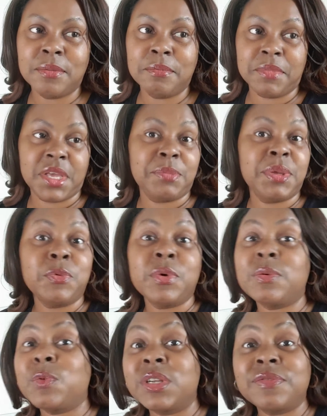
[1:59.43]
Maybe we
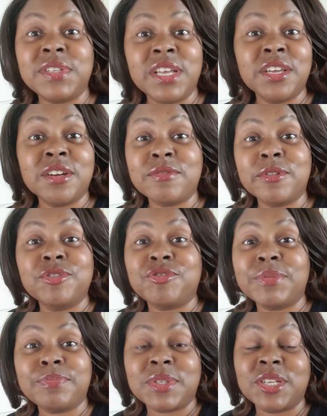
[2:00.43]
would have taken a road
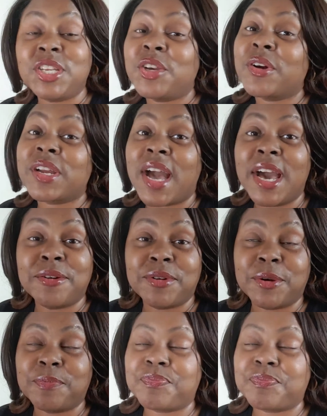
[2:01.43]
trip to New York. I don't know.